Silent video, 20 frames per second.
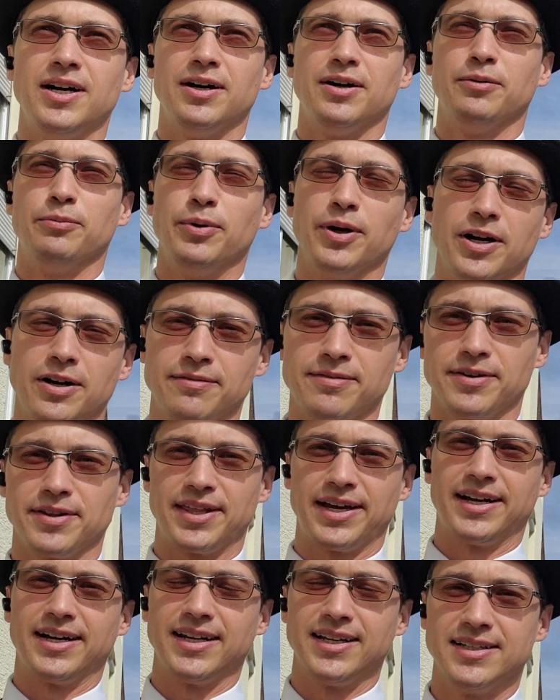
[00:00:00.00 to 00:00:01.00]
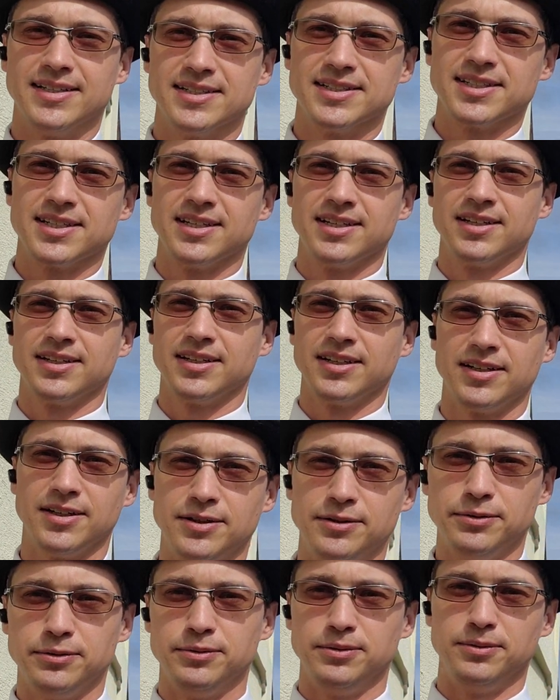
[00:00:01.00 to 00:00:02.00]
wherever that is,
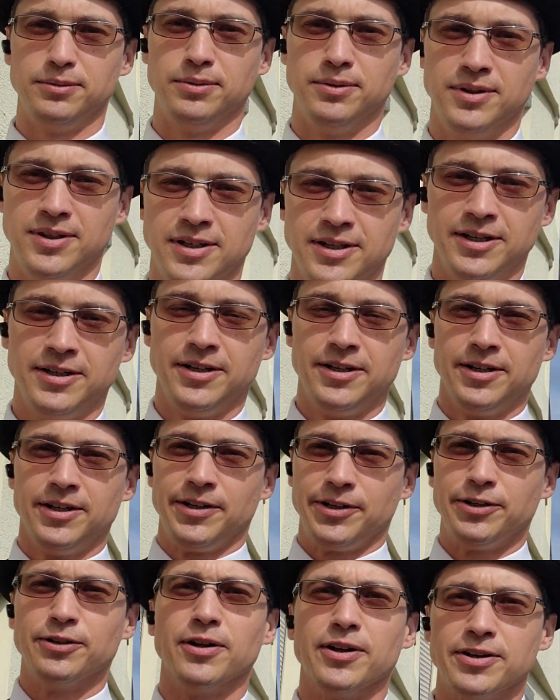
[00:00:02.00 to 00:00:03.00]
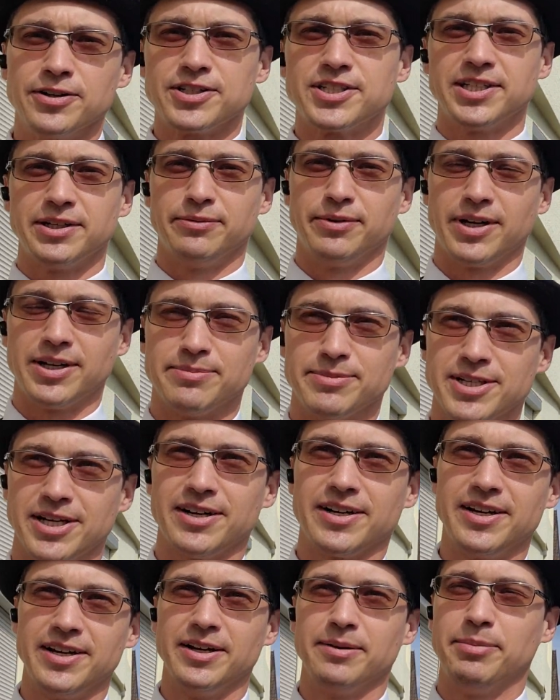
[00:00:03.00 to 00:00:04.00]
you'll understand what I'm
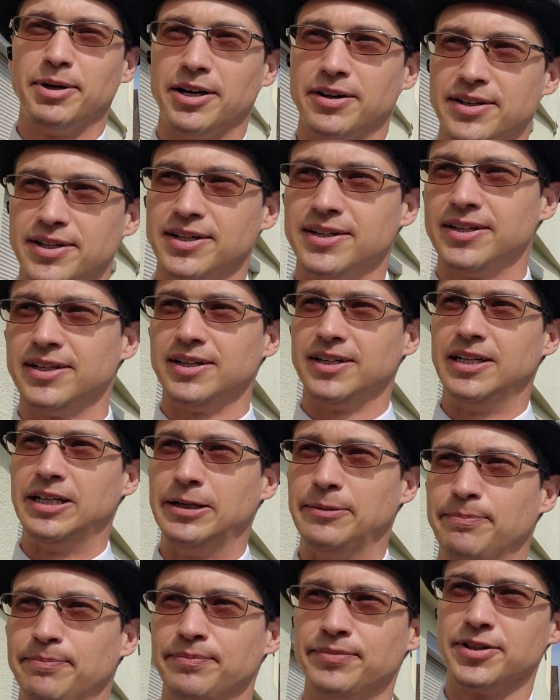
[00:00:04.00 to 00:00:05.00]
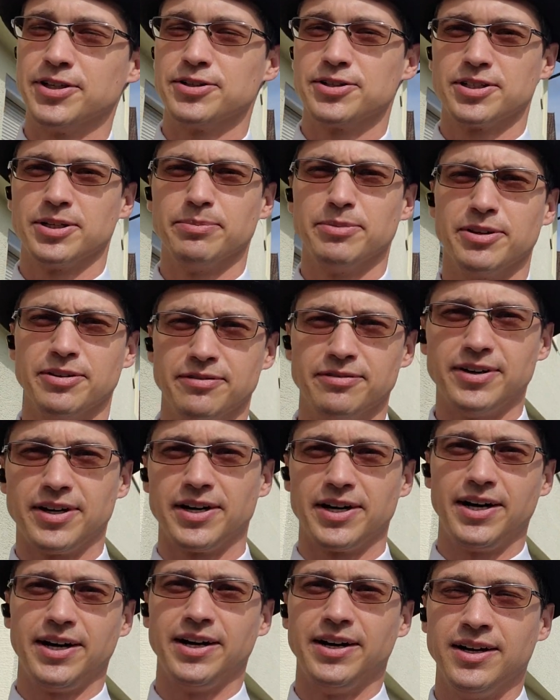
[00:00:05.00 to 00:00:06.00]
talking about. There's something
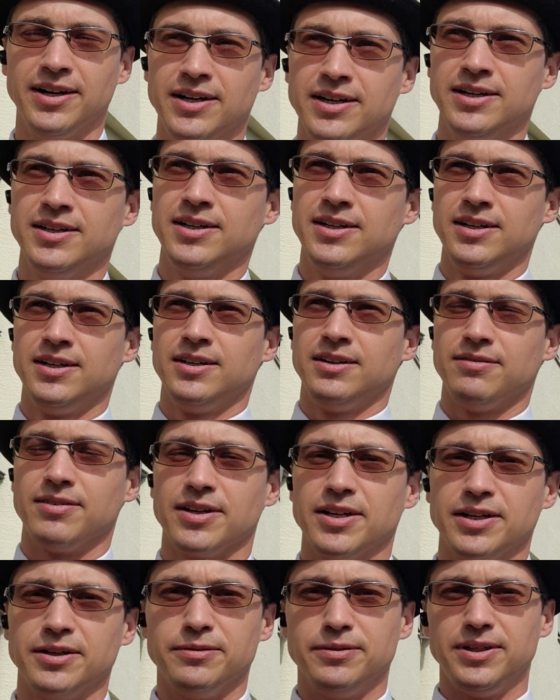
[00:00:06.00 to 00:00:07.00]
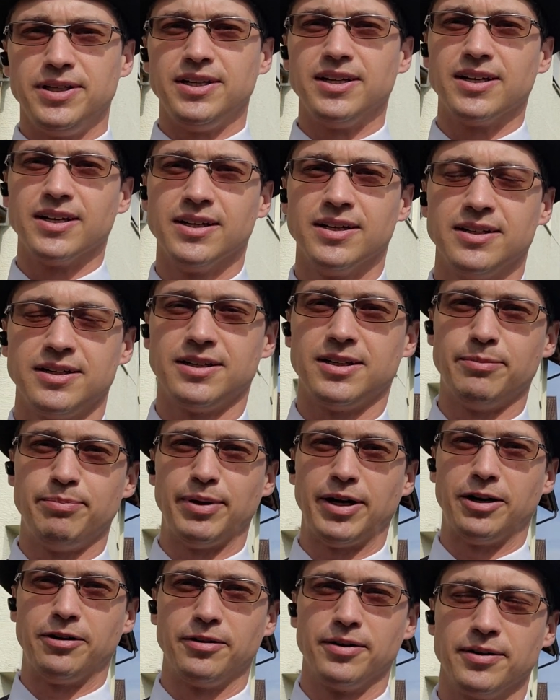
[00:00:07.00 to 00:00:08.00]
very, very unique
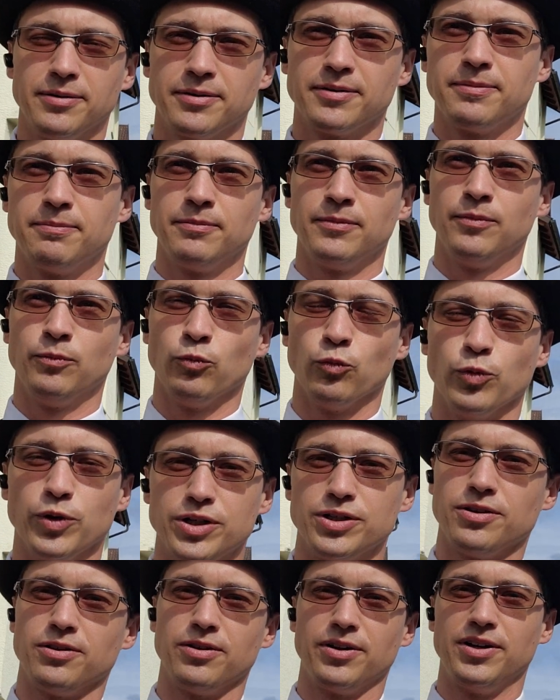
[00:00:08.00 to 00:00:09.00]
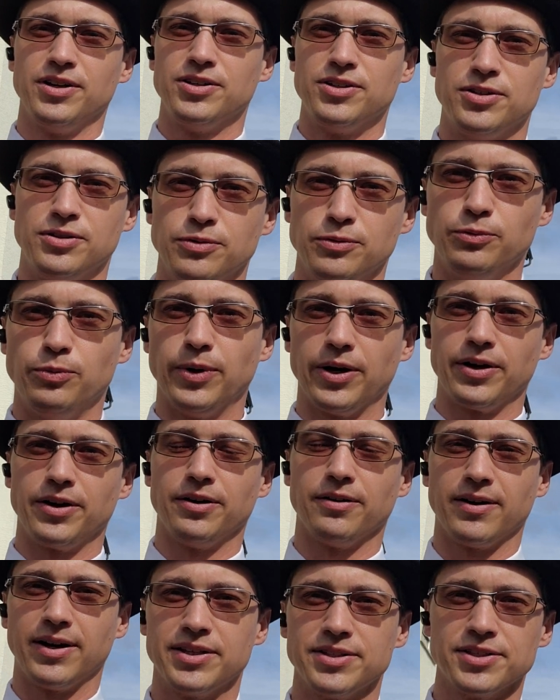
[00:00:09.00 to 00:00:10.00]
about returning to where
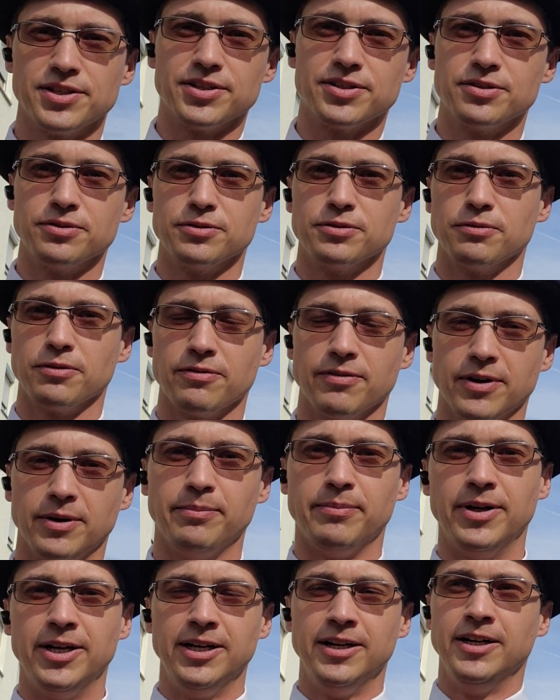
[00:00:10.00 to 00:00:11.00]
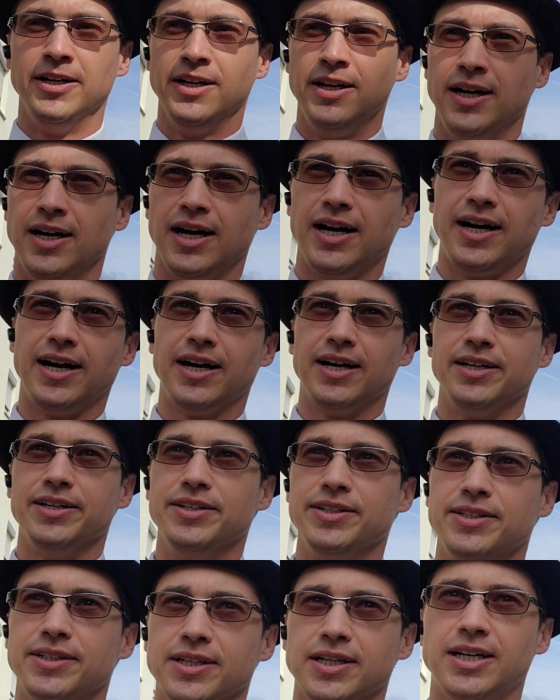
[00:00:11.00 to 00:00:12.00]
your ancestors were from. And